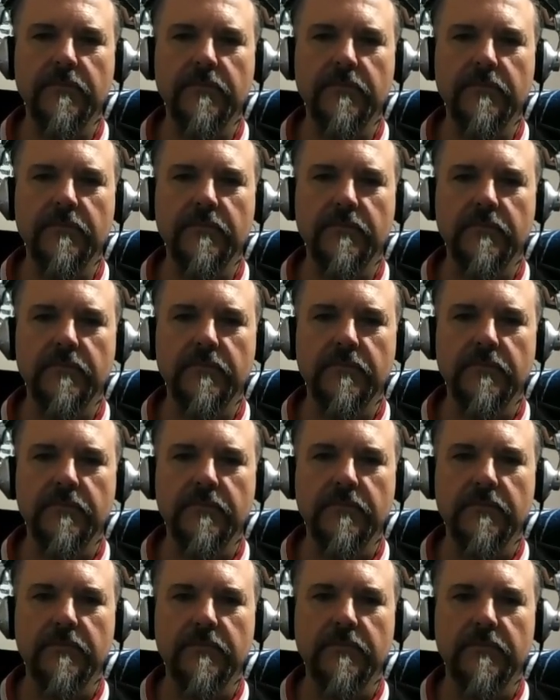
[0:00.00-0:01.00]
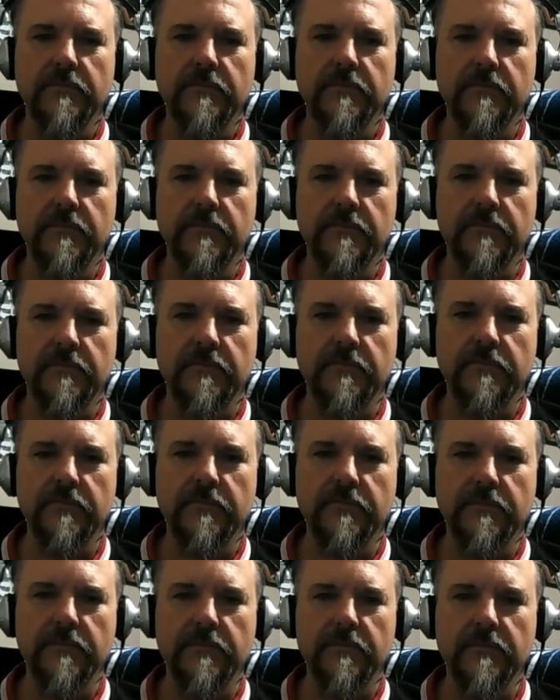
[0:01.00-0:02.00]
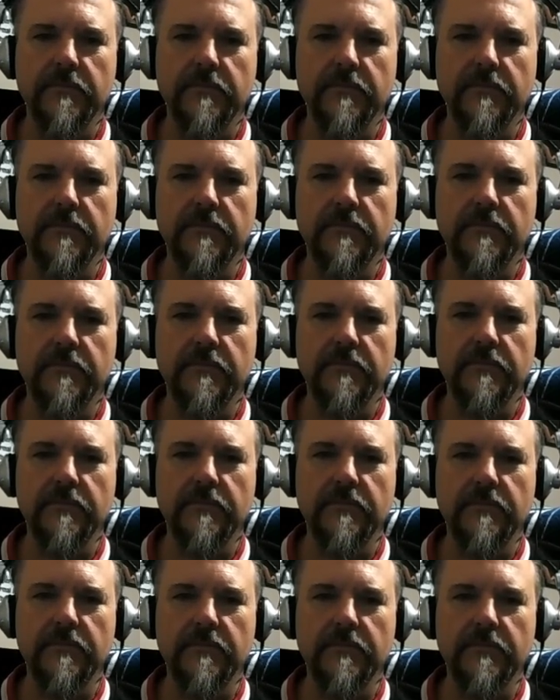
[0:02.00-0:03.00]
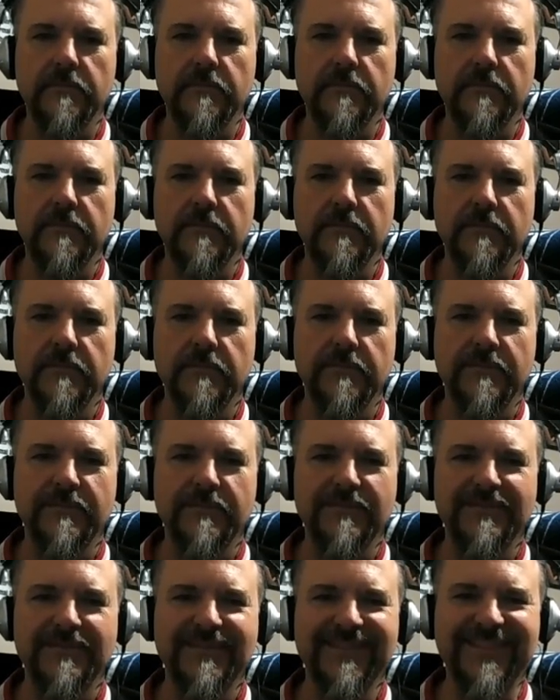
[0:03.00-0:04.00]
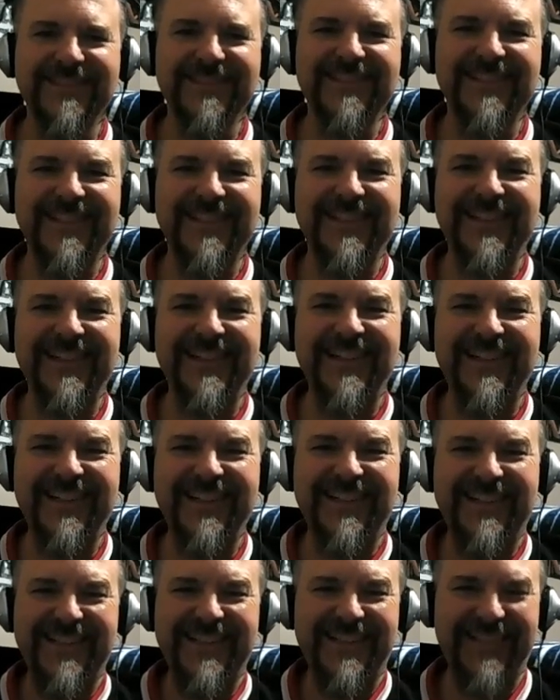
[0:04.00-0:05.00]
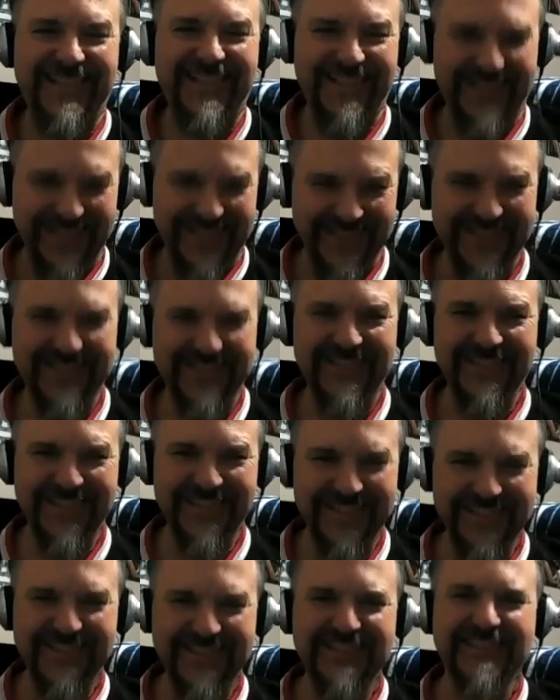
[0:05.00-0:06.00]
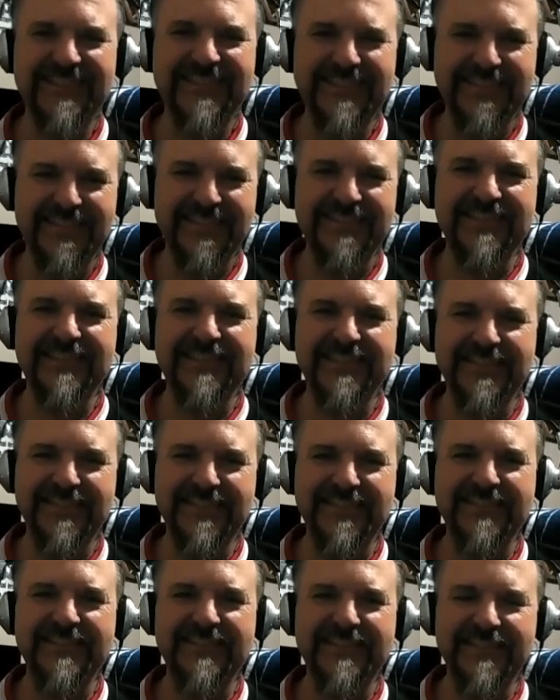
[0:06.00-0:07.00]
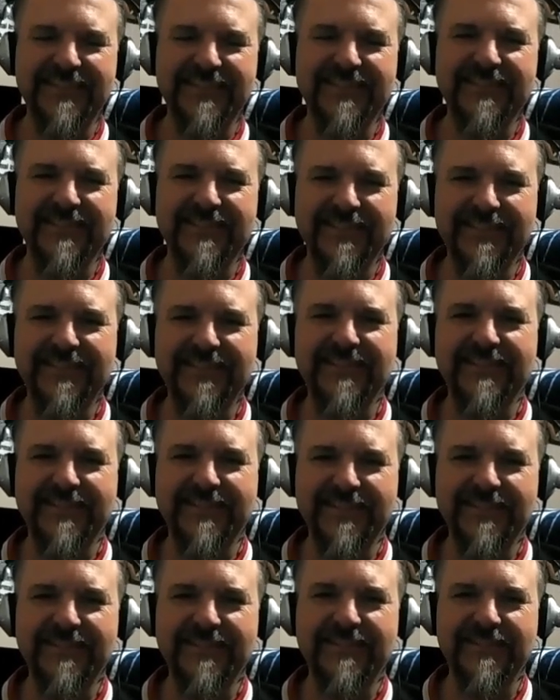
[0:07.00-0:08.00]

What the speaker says: The person shown says nothing.